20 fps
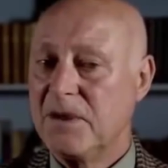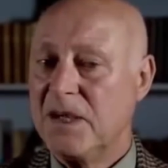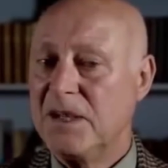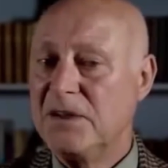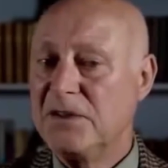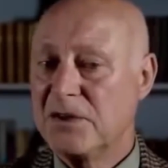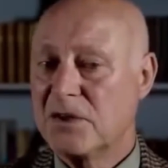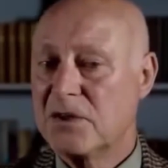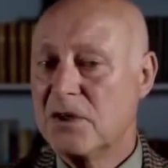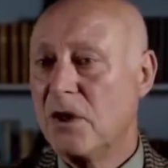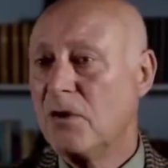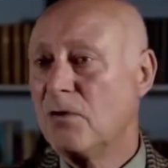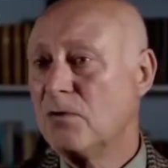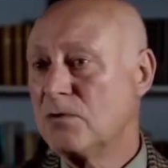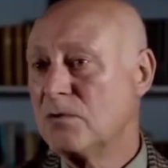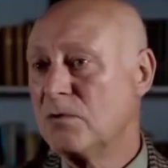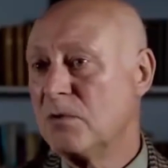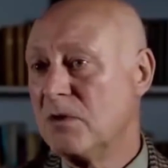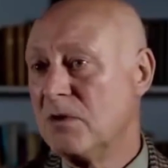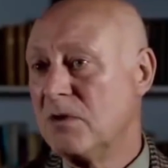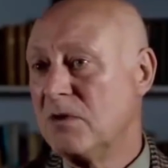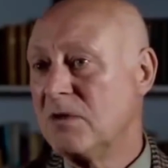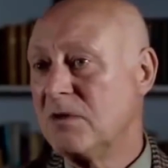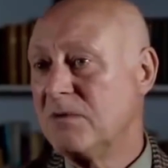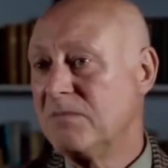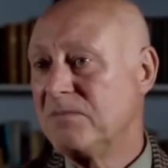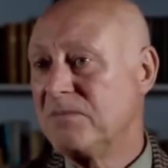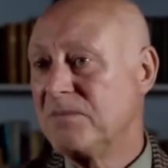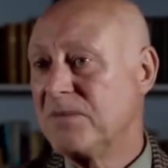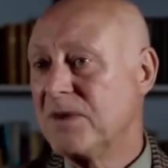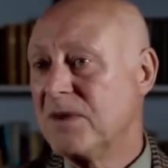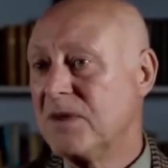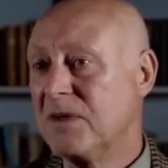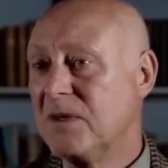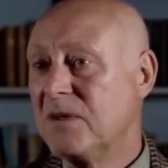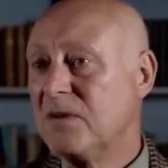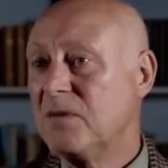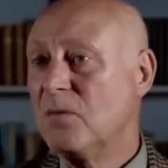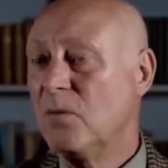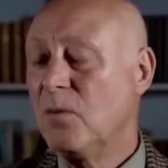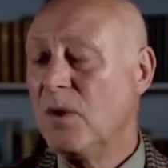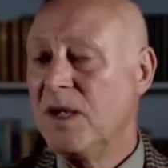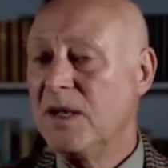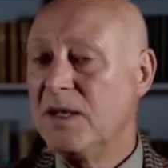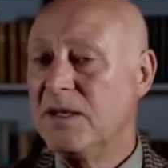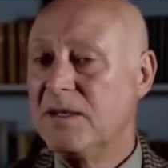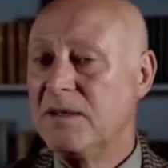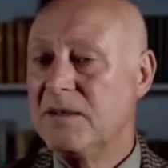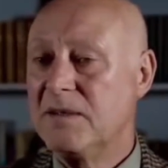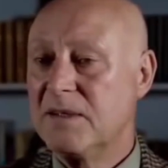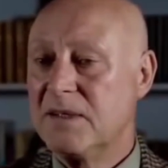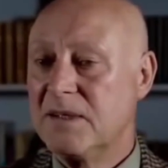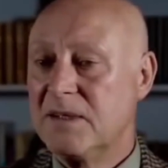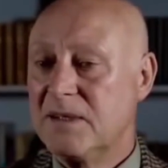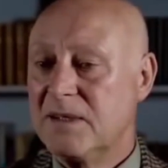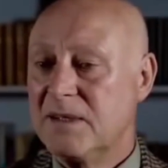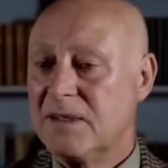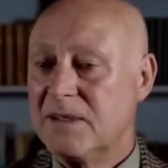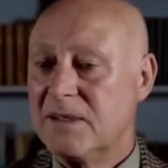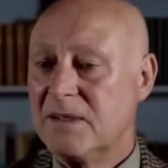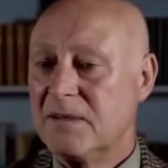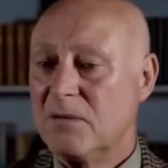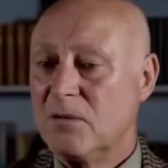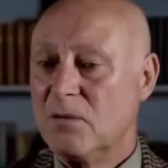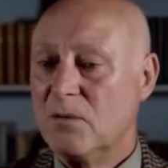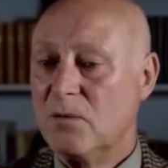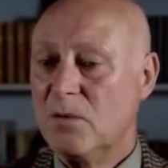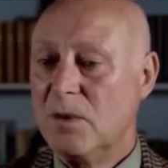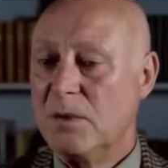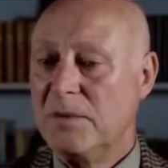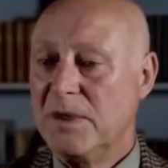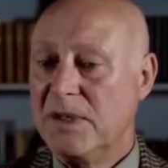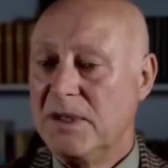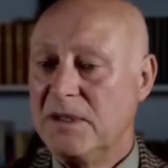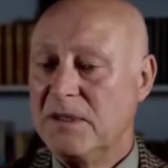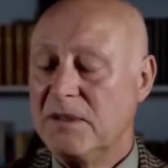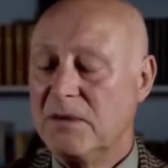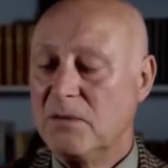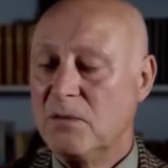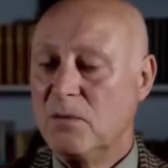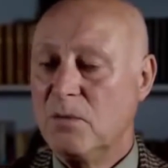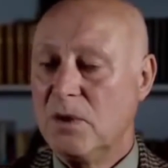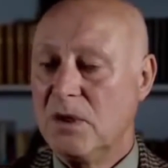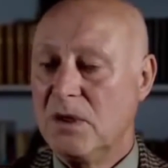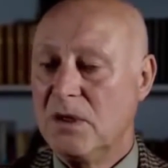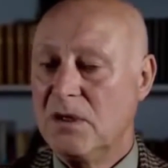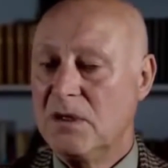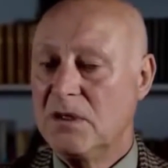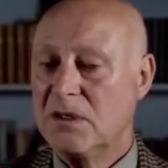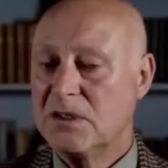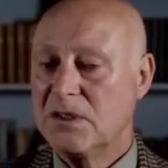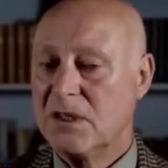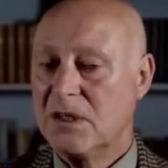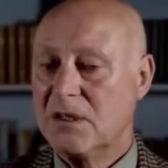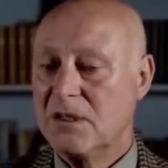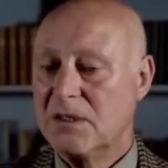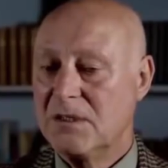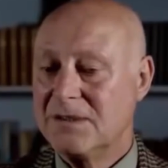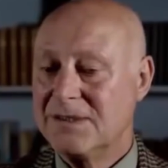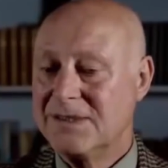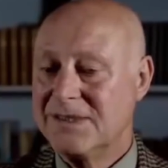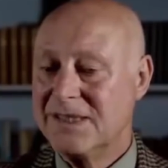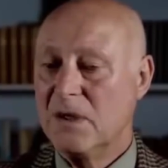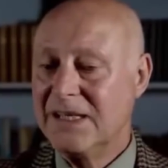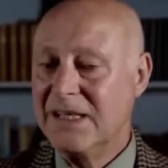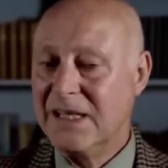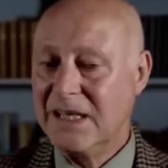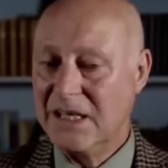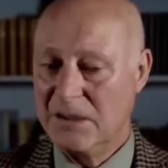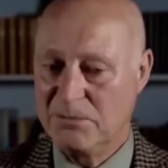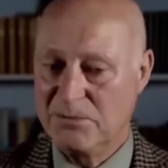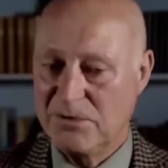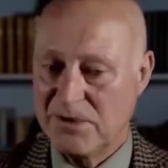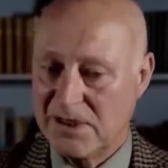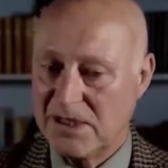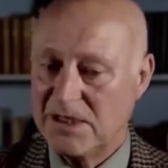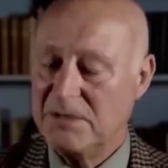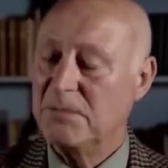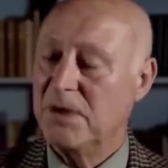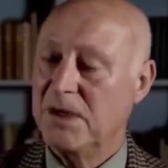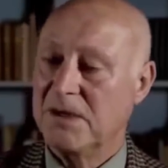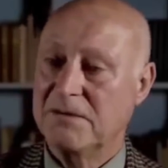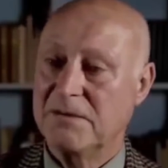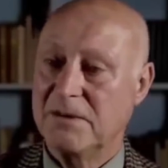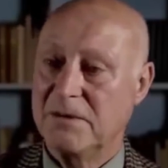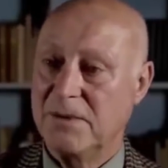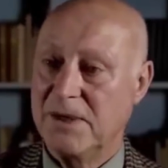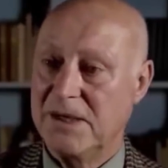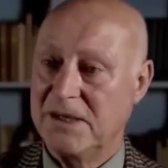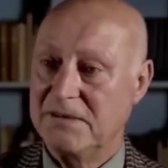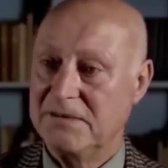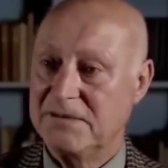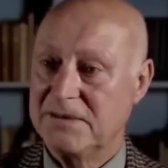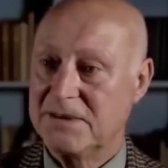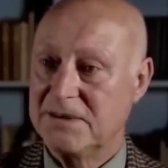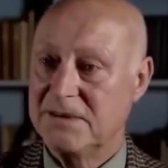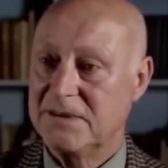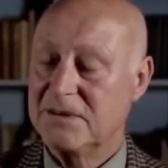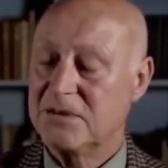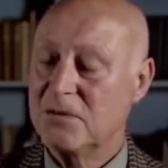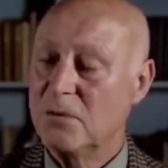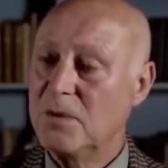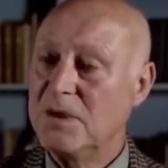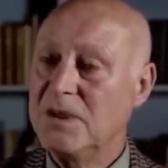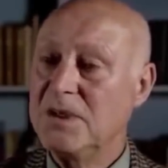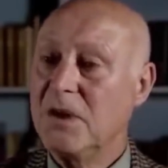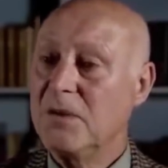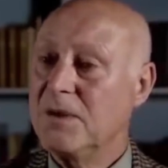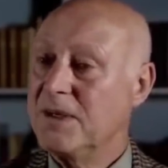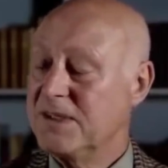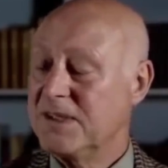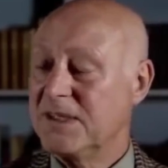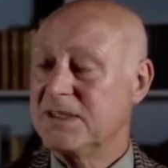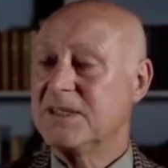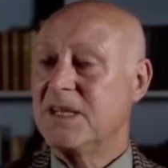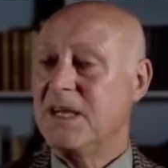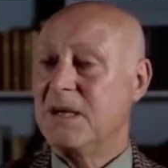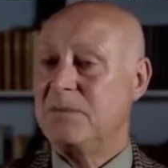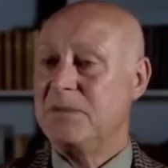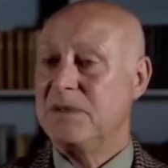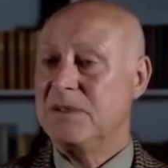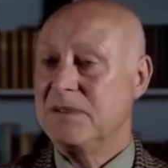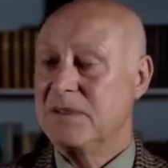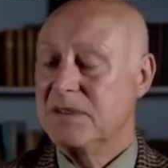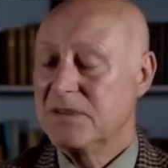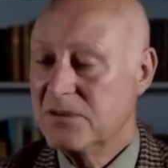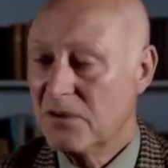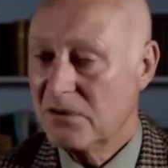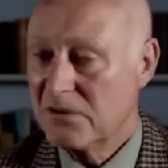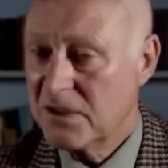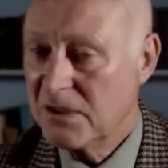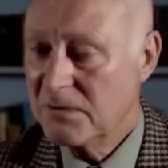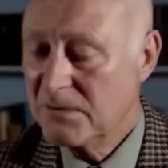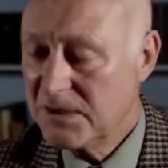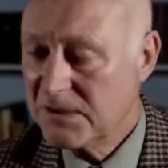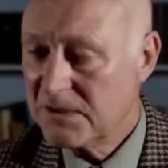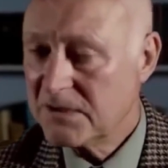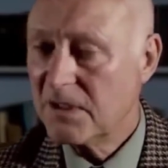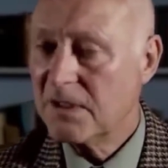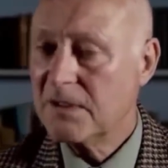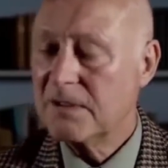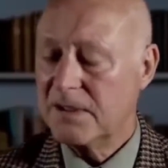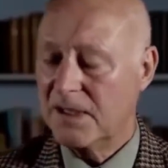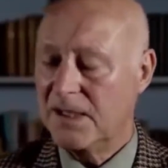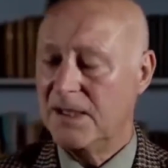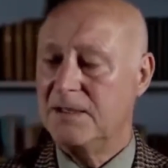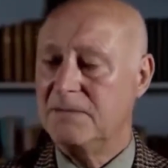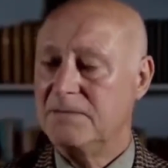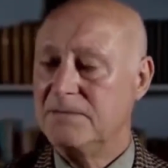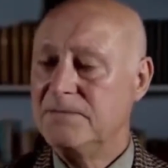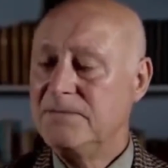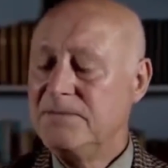in the Cold War when women were deliberately microwaved. So we know it does happen. The documents are there.